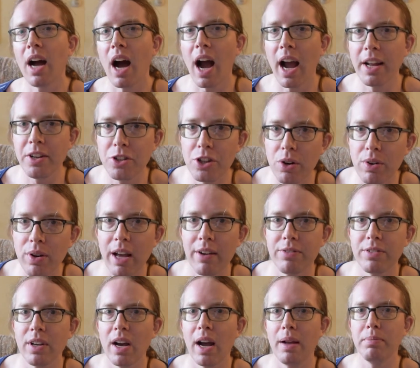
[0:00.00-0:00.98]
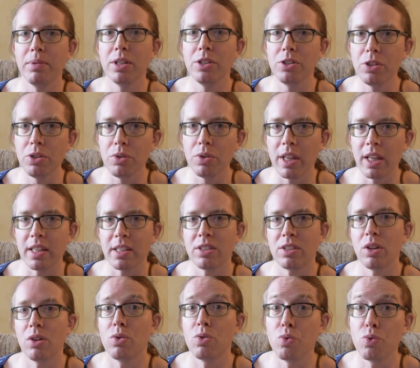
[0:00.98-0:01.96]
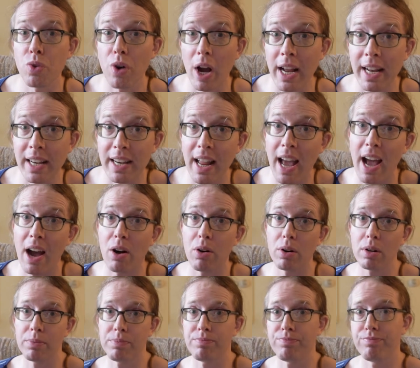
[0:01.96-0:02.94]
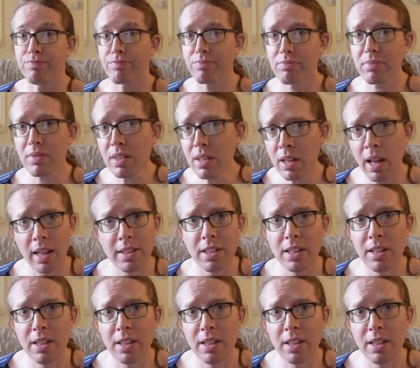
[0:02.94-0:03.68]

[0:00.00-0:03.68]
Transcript: I don't have time to do this right now. That's